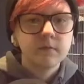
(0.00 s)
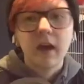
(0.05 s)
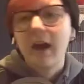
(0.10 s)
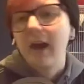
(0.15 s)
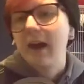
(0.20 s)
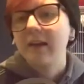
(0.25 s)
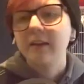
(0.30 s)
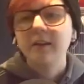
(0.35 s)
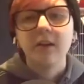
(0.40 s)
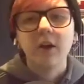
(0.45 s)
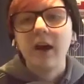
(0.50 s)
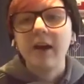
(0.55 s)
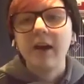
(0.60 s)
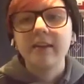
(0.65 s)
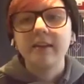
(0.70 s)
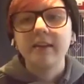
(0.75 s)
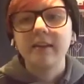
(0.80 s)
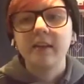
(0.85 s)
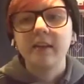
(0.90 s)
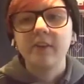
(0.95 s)
I know I
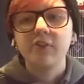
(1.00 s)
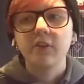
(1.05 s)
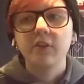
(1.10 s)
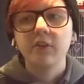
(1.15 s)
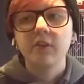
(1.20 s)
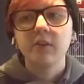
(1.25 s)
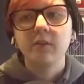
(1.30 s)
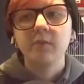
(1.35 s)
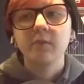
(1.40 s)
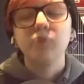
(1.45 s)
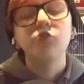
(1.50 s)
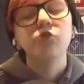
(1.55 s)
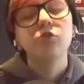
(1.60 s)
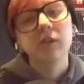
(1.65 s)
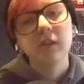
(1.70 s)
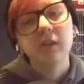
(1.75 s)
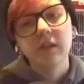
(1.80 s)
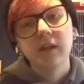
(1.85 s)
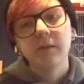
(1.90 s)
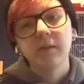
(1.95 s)
didn't catch on to them.
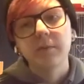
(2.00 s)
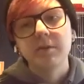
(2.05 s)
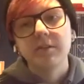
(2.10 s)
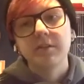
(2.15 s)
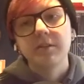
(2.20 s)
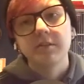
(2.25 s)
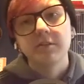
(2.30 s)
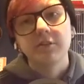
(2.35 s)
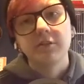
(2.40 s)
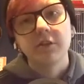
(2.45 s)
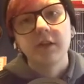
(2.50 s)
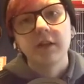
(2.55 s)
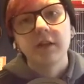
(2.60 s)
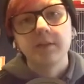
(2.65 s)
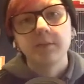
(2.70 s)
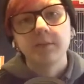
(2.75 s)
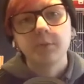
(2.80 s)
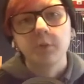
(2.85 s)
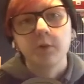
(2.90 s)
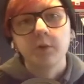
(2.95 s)
Julia, my sister, had
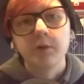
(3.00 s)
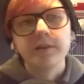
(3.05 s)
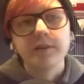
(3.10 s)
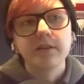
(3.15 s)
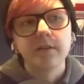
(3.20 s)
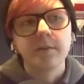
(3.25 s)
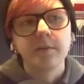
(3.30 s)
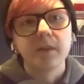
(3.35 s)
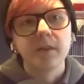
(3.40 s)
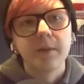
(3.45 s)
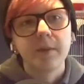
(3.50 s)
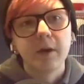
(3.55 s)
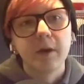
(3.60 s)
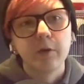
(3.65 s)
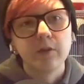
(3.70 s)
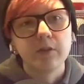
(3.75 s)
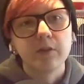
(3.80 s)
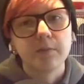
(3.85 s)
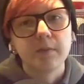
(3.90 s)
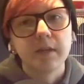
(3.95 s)
to point some of them
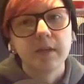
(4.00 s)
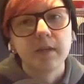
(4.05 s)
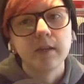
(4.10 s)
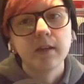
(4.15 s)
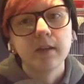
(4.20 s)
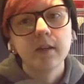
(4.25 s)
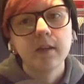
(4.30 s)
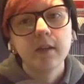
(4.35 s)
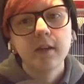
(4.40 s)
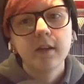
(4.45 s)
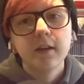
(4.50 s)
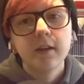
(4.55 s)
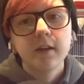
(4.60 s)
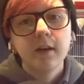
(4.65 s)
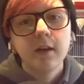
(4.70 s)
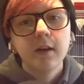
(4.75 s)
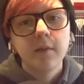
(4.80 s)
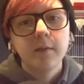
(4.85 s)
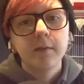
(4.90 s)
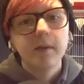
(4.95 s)
out to me
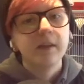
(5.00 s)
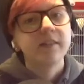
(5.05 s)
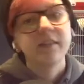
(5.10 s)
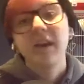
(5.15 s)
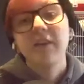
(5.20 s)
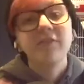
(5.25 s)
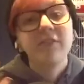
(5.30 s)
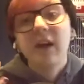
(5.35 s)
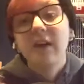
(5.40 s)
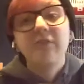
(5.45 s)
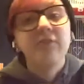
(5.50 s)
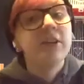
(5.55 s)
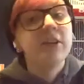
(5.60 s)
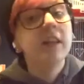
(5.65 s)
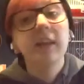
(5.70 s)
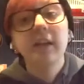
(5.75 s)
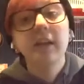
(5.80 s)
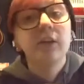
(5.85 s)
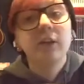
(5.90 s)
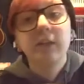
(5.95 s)
because I've
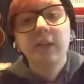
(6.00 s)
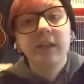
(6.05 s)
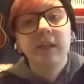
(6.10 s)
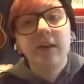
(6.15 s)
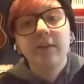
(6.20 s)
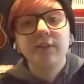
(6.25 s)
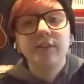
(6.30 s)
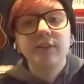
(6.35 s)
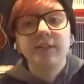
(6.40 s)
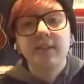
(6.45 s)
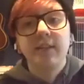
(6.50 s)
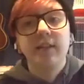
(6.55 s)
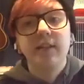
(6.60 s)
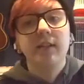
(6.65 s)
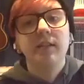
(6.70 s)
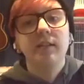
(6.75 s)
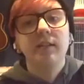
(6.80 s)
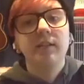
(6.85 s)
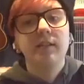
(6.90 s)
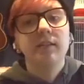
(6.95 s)
literally never seen
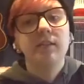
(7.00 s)
it.